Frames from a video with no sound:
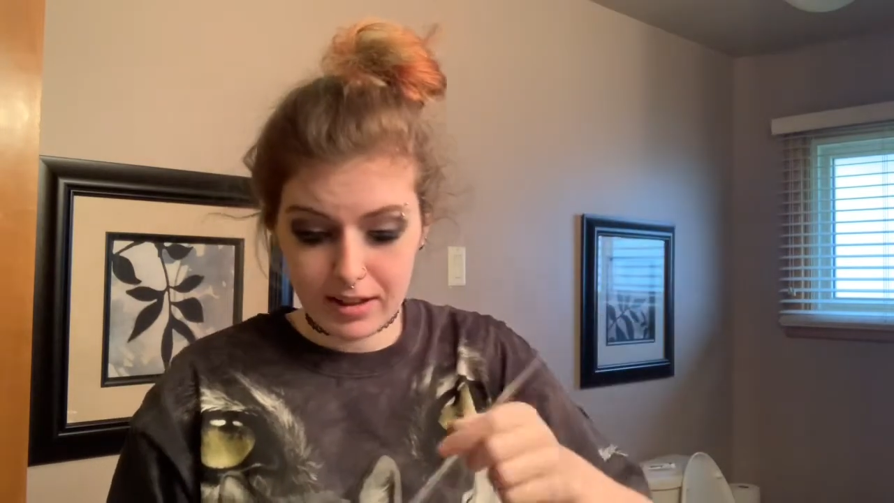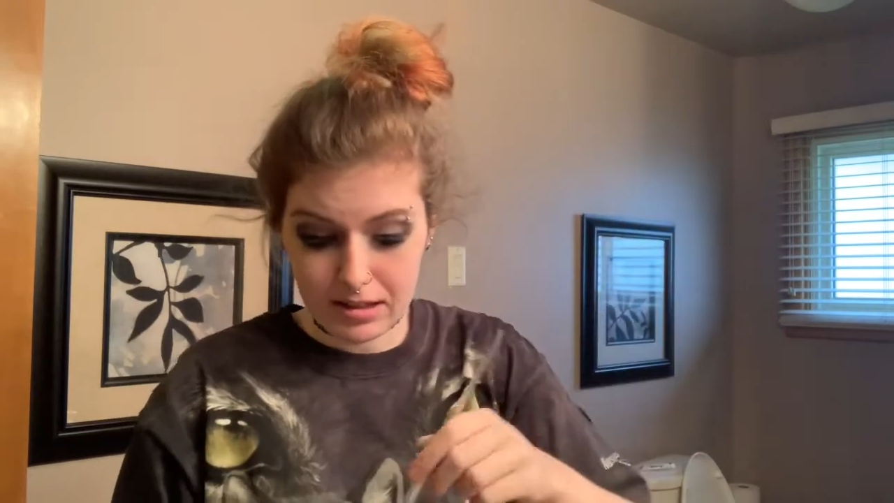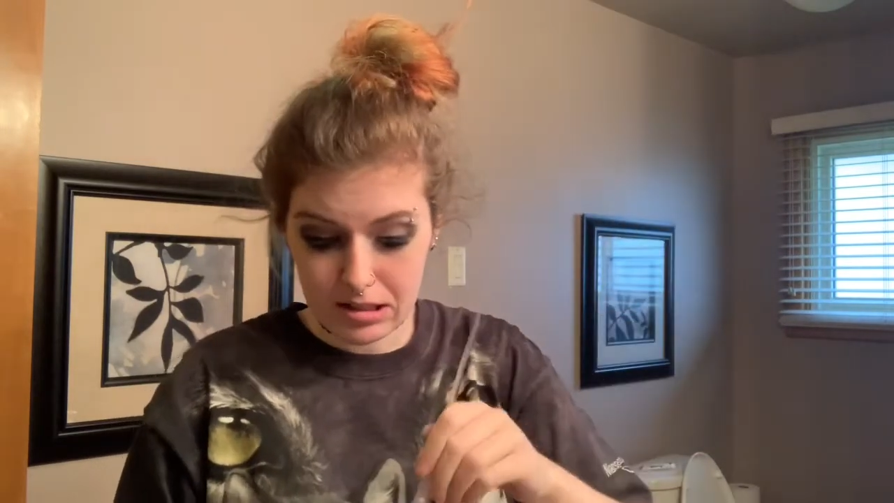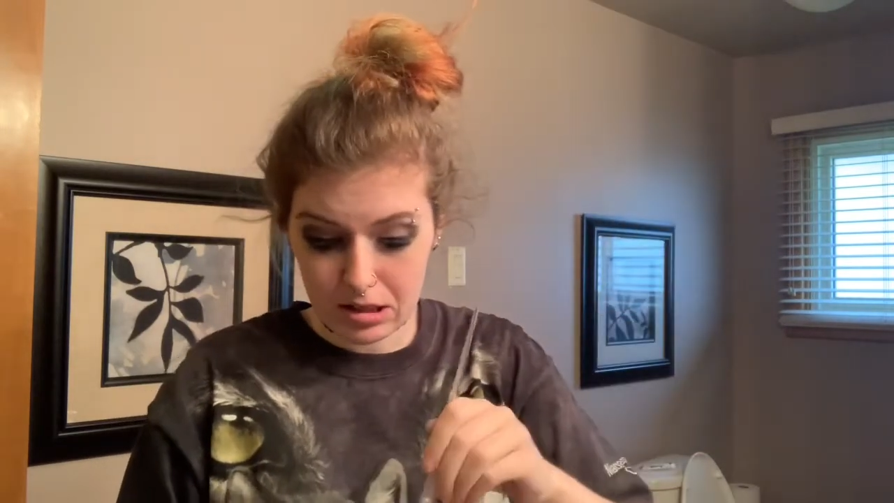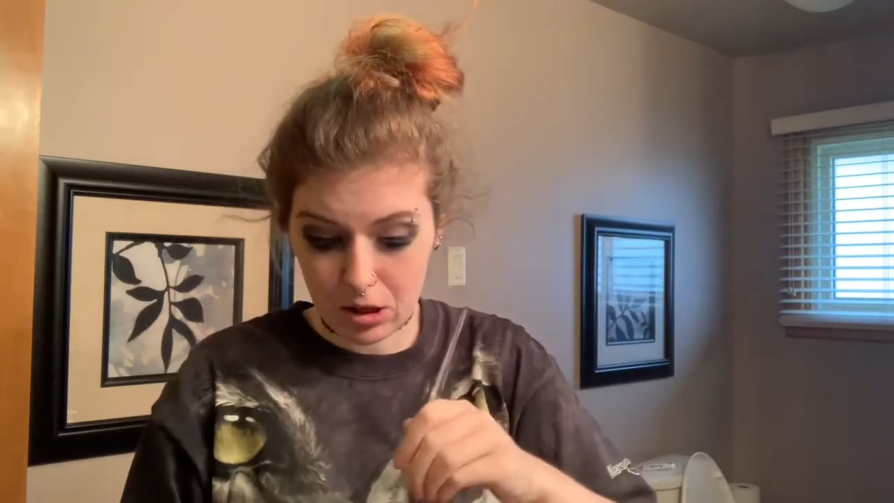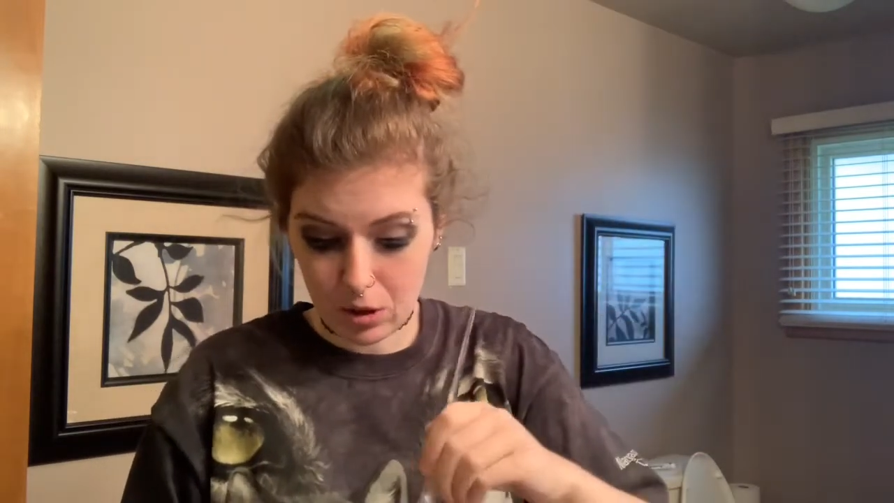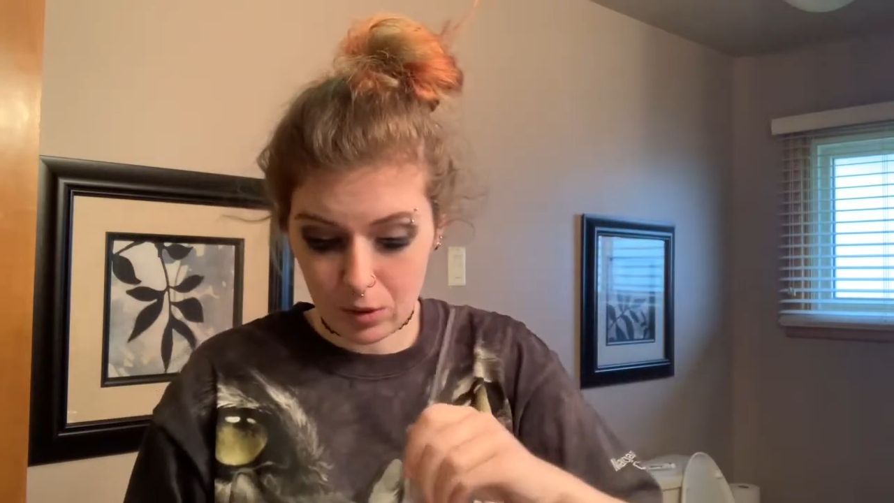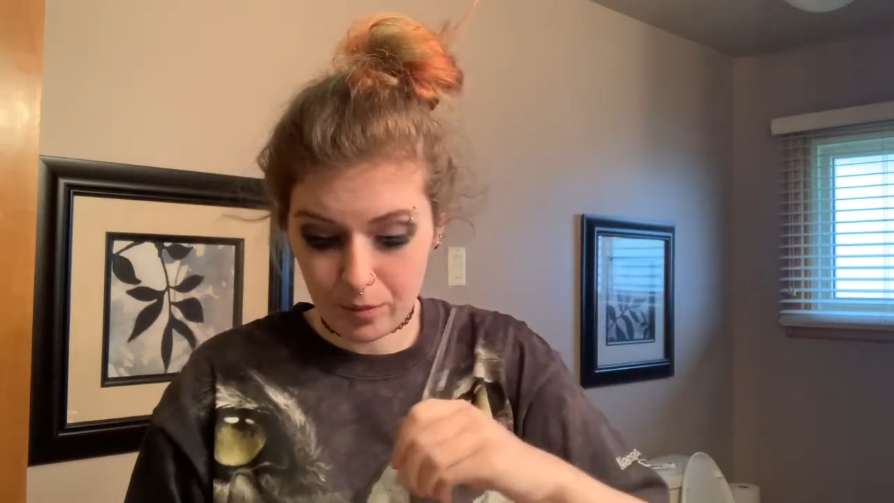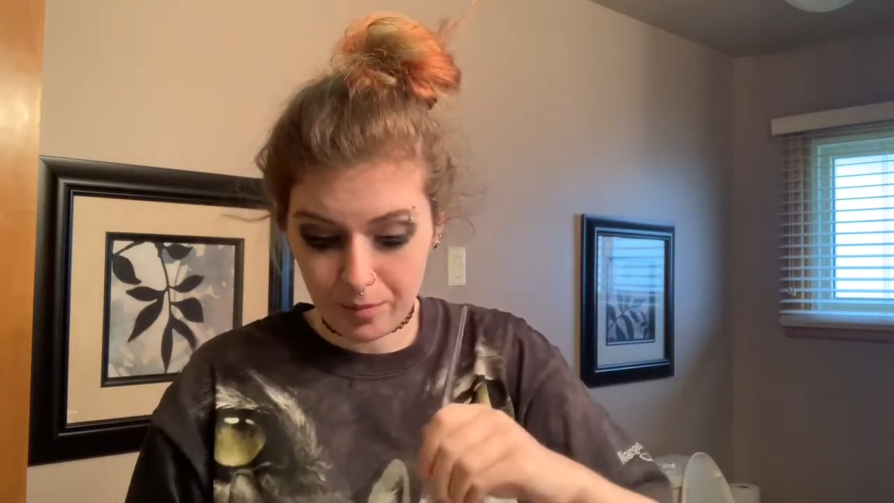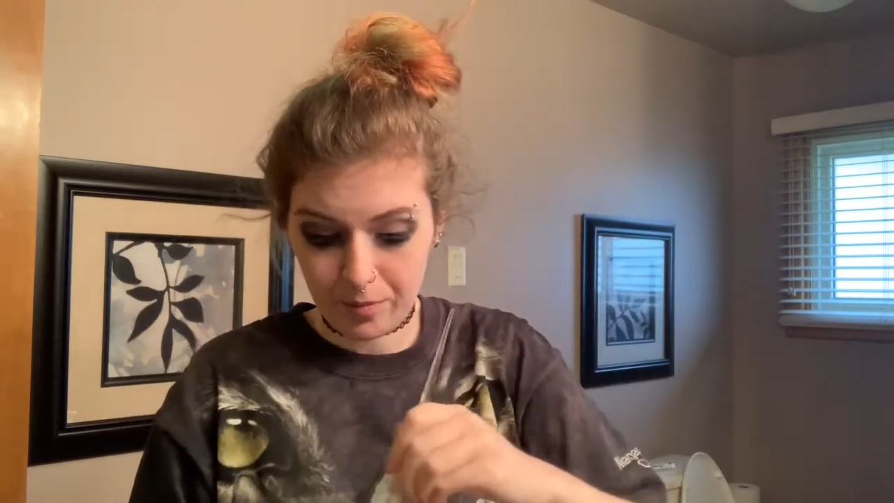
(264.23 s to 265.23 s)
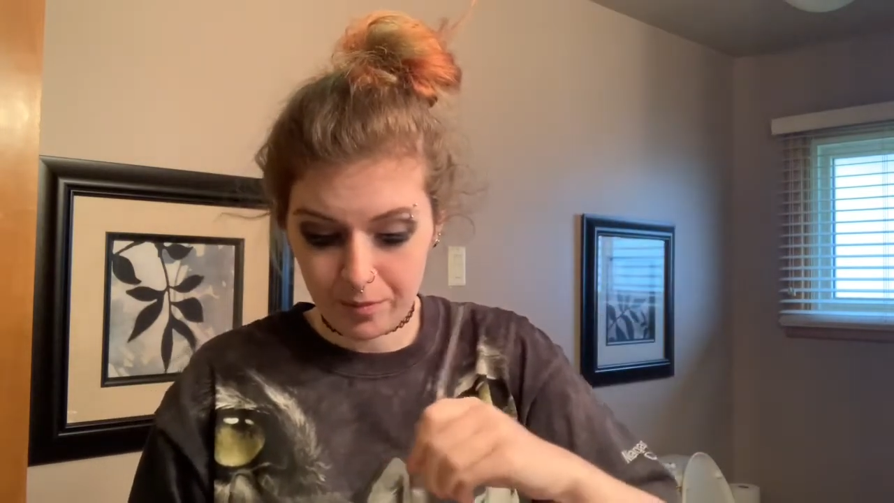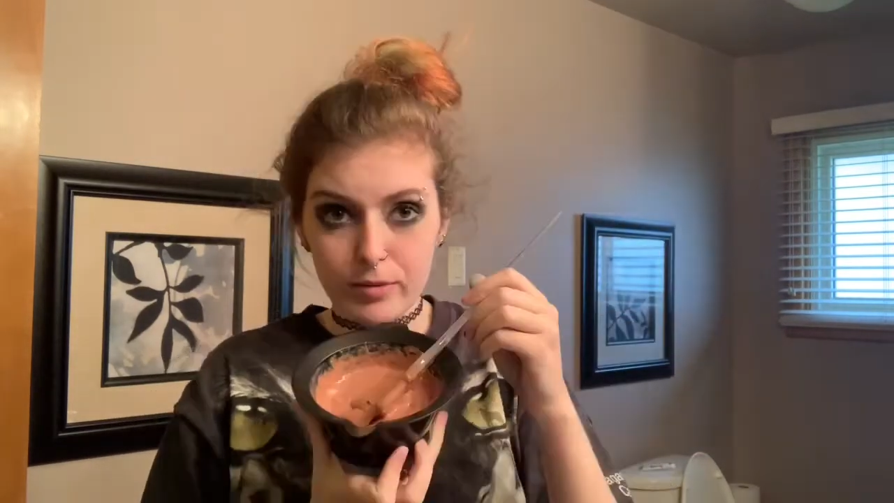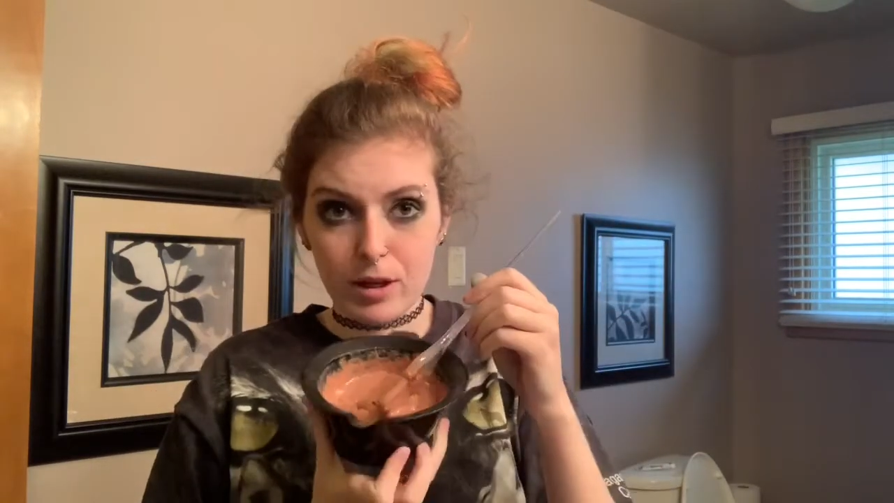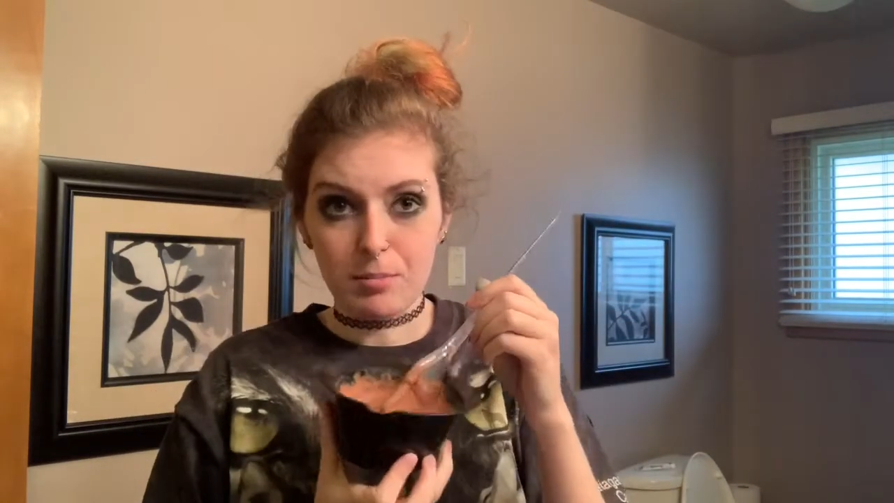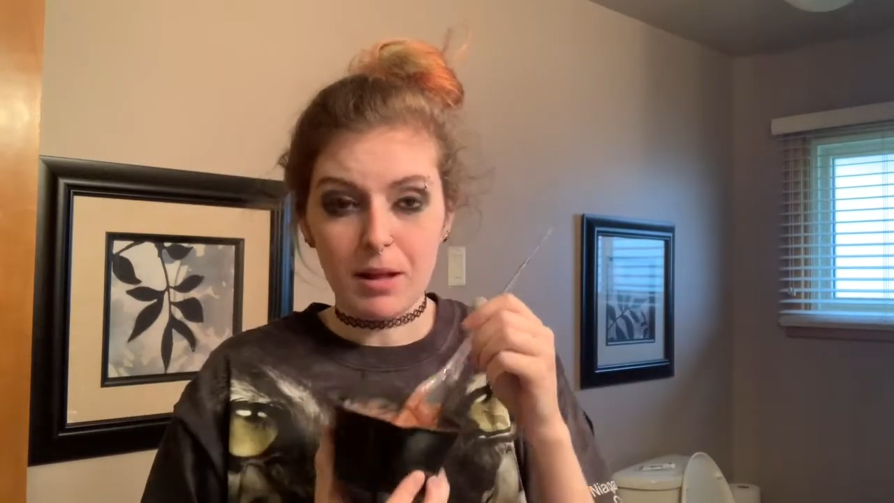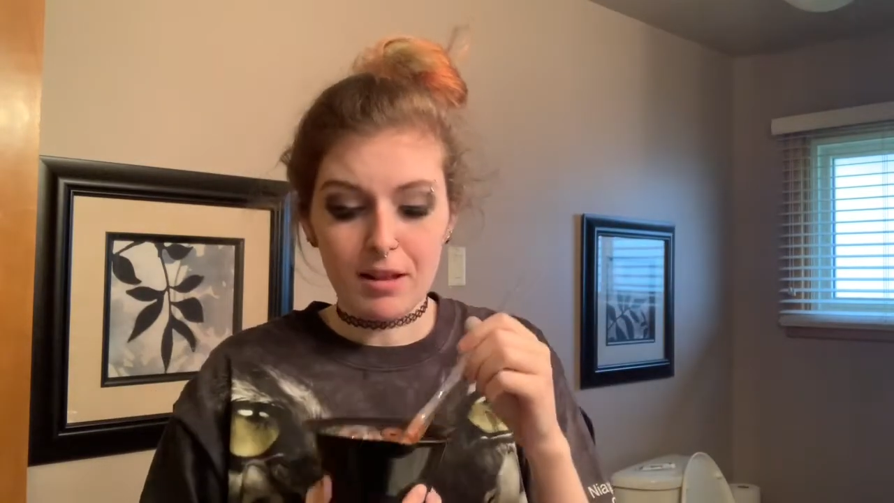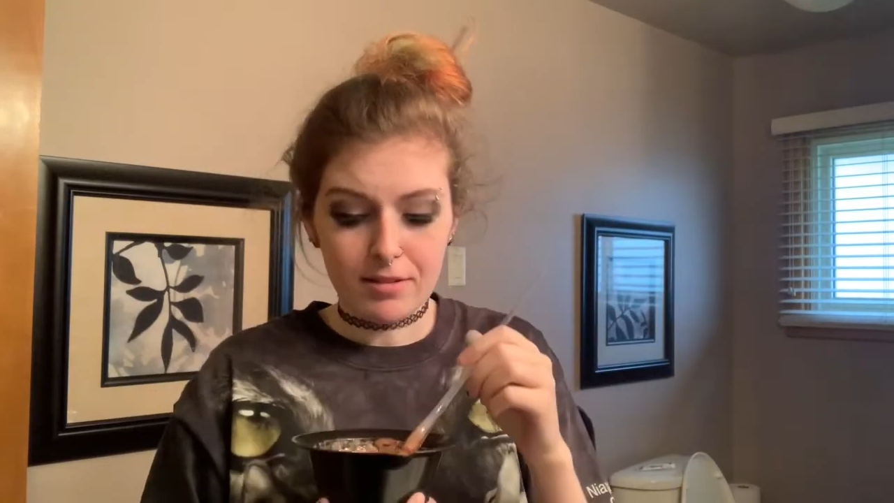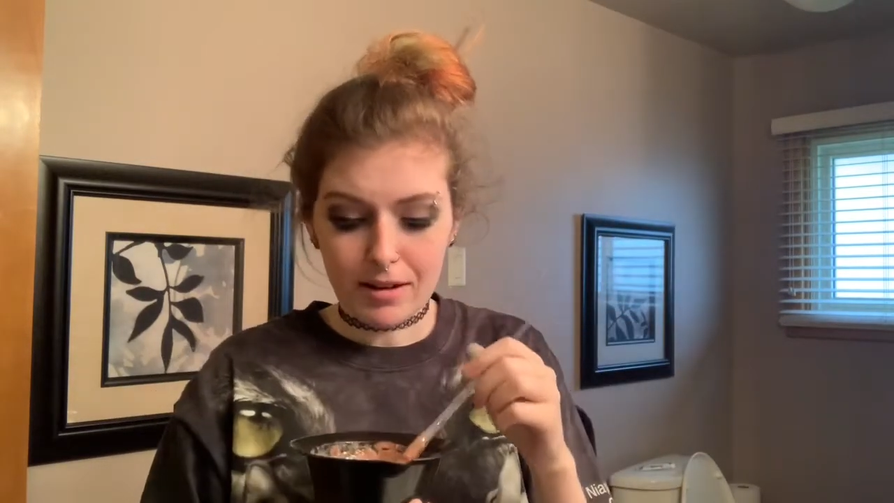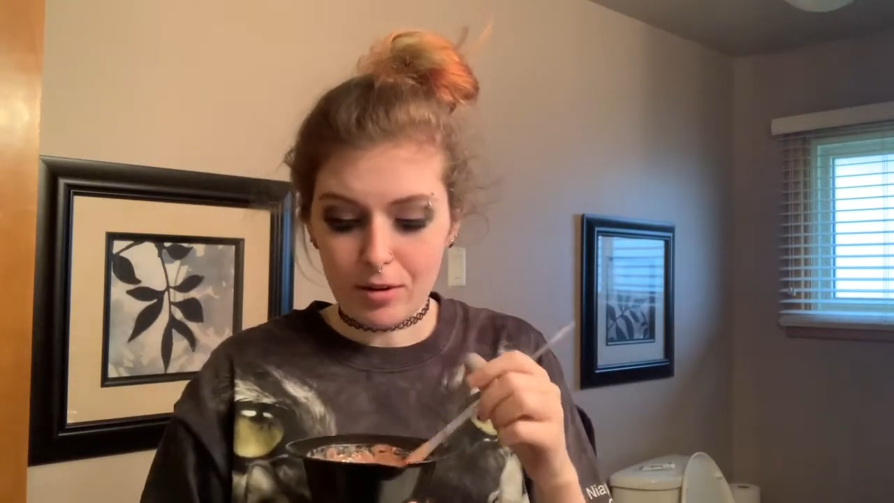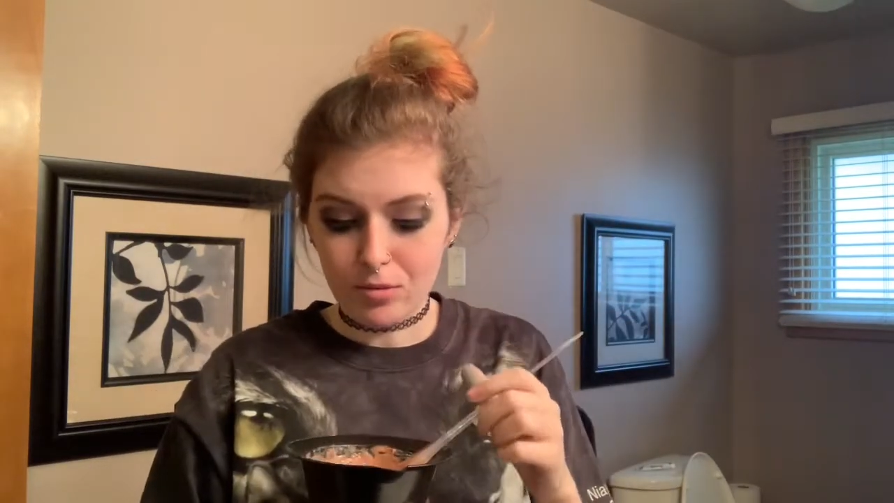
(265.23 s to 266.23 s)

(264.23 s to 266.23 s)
So we're gonna apply this now.